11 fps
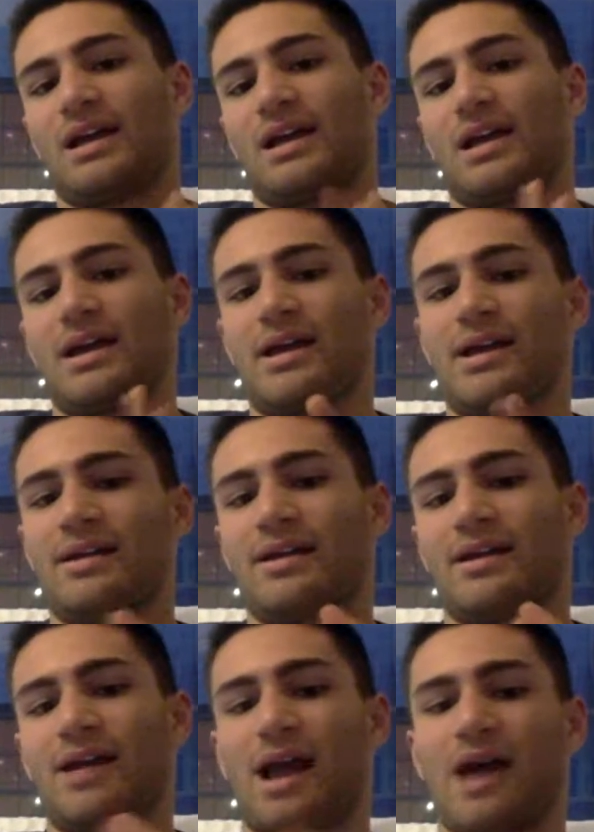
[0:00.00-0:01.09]
and
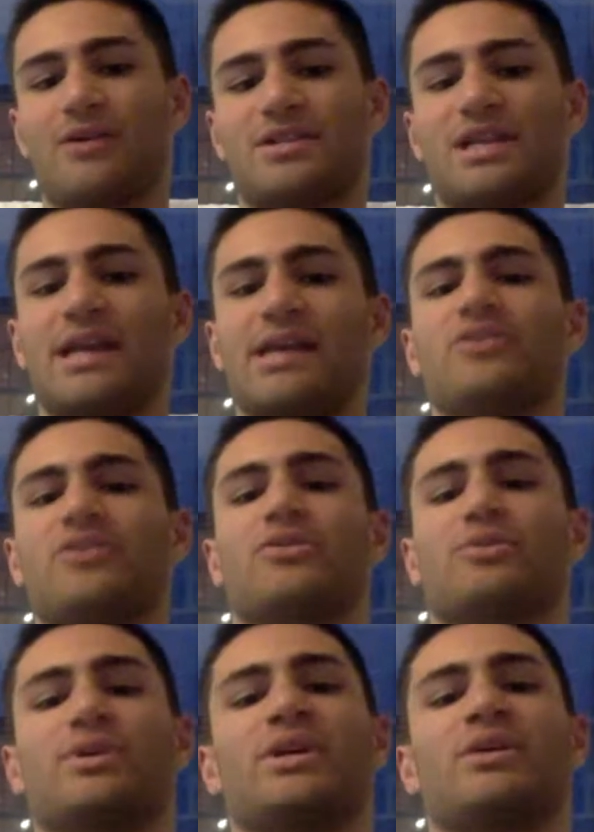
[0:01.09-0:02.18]
I'll say Inter
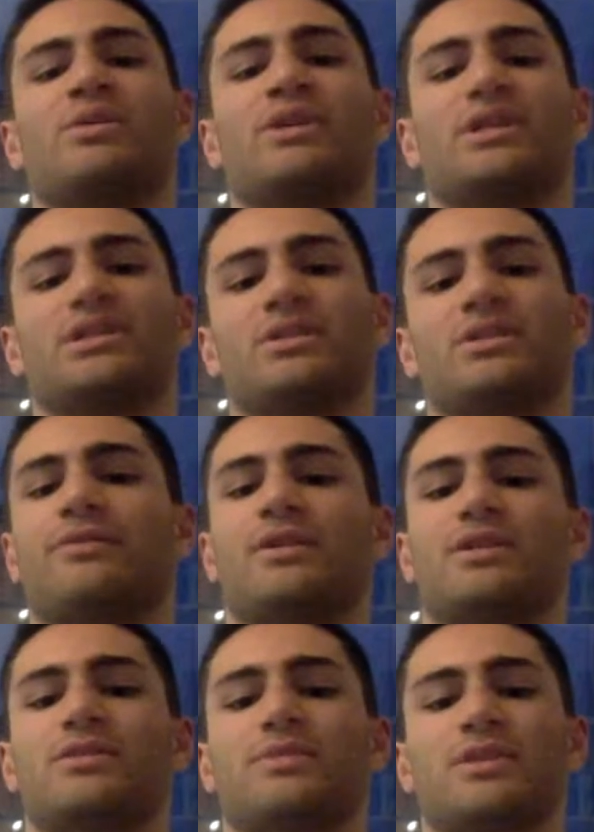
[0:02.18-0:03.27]
three only because their defense
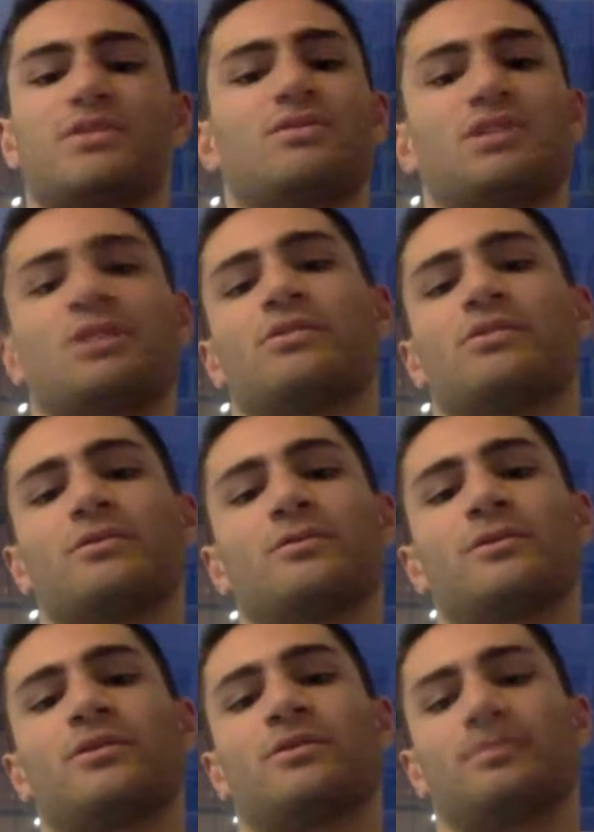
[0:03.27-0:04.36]
has been so stellar so
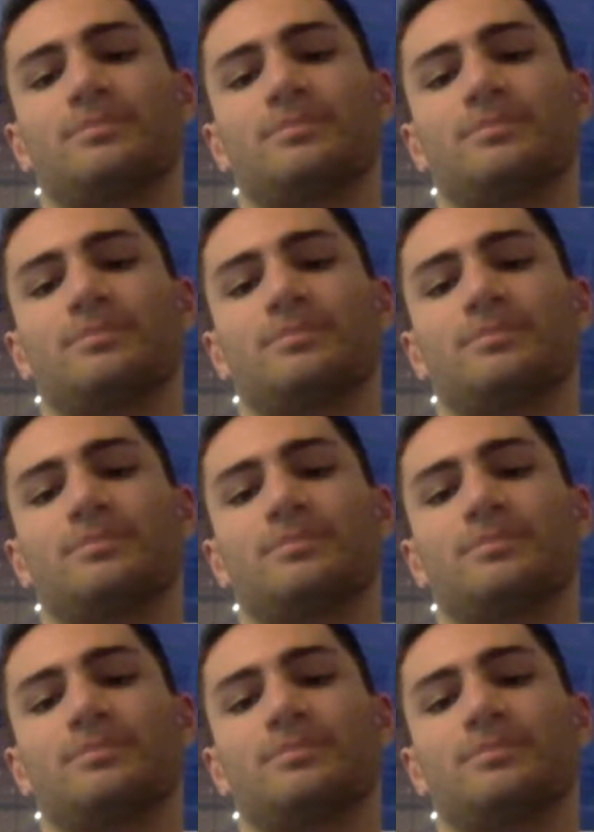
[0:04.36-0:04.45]
far.